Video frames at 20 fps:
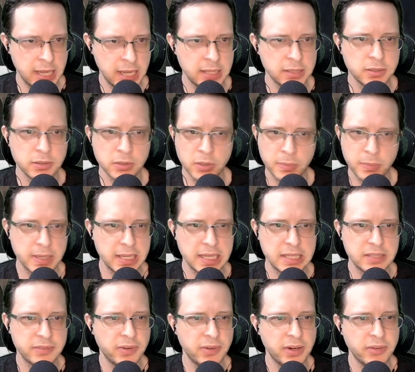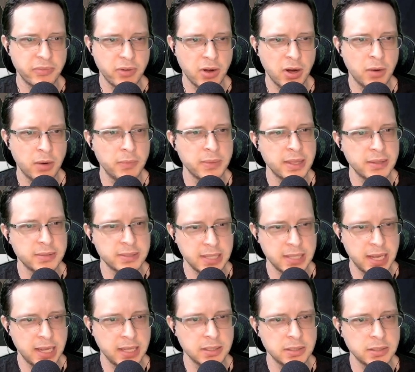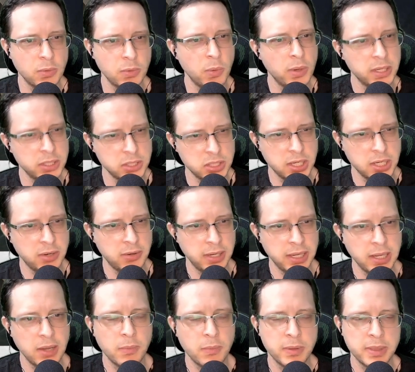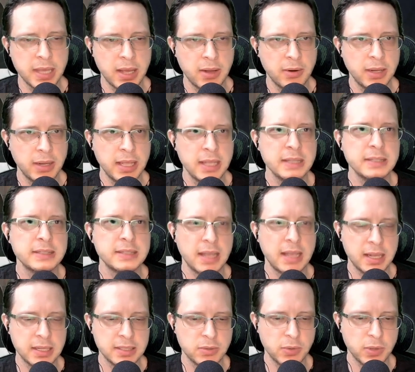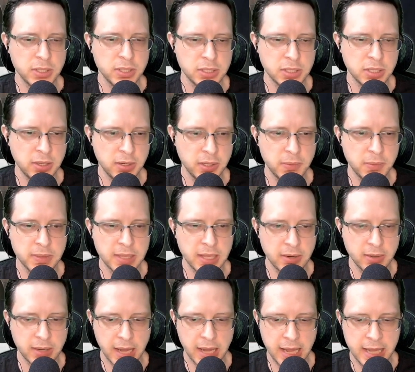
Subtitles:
as nobody gets very far without science or engineering without a